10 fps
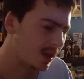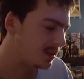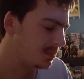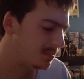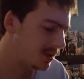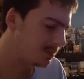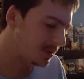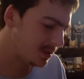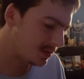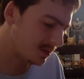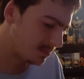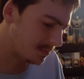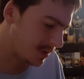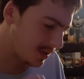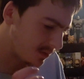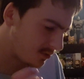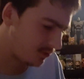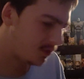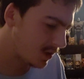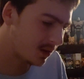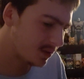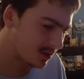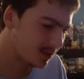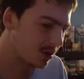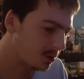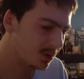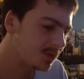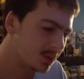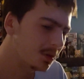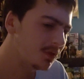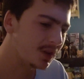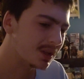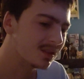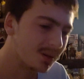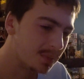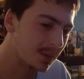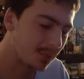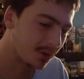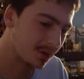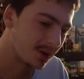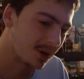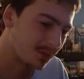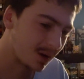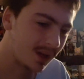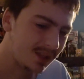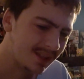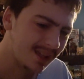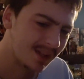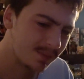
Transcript: and then maybe made it fit the tone of the movie a little bit more, right?